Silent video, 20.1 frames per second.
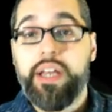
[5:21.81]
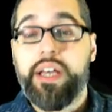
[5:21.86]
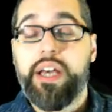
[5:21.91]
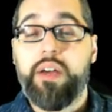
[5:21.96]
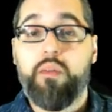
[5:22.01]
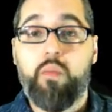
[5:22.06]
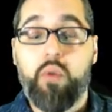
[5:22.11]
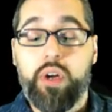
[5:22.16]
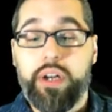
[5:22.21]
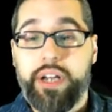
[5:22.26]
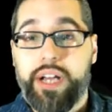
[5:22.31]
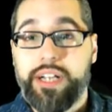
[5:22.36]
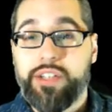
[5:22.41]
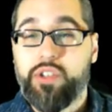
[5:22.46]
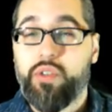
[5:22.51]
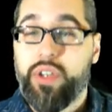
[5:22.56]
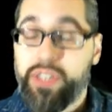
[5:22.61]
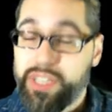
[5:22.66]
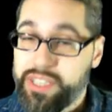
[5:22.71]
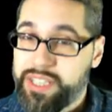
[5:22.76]
and whatnot.
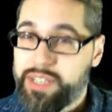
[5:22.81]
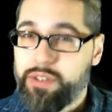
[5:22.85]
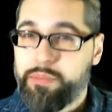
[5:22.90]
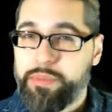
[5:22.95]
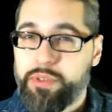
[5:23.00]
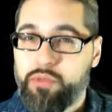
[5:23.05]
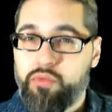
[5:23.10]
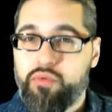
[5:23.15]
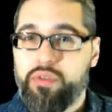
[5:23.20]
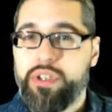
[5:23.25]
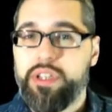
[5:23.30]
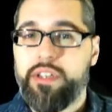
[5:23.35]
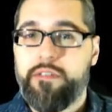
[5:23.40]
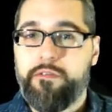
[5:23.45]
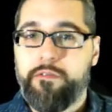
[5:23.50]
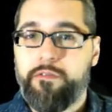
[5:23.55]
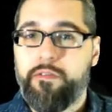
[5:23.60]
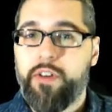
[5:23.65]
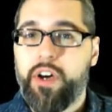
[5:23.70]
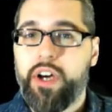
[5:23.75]
So I think that'll be really
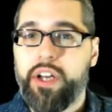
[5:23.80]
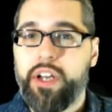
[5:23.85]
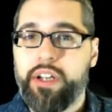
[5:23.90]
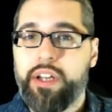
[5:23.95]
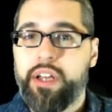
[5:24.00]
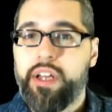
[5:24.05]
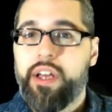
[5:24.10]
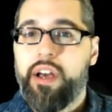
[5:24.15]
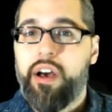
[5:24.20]
fun.